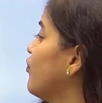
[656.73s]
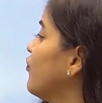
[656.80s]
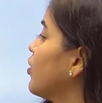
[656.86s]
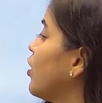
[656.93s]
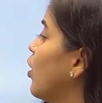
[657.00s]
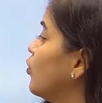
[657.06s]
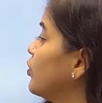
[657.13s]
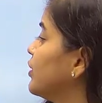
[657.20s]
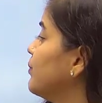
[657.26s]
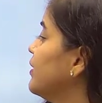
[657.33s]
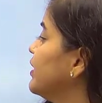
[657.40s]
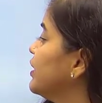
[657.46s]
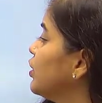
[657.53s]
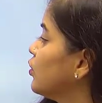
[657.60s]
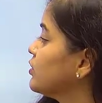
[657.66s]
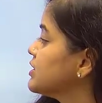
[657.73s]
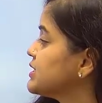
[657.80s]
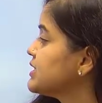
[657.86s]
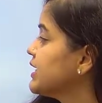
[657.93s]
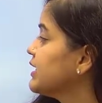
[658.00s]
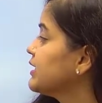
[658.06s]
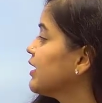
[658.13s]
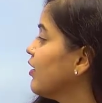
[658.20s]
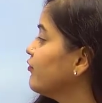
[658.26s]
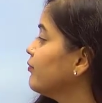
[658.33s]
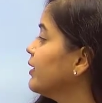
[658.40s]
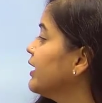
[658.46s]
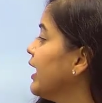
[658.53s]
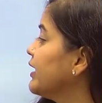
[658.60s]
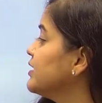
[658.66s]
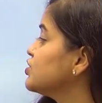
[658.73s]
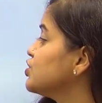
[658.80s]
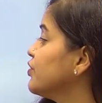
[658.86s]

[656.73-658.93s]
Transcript: accountability on the state government and its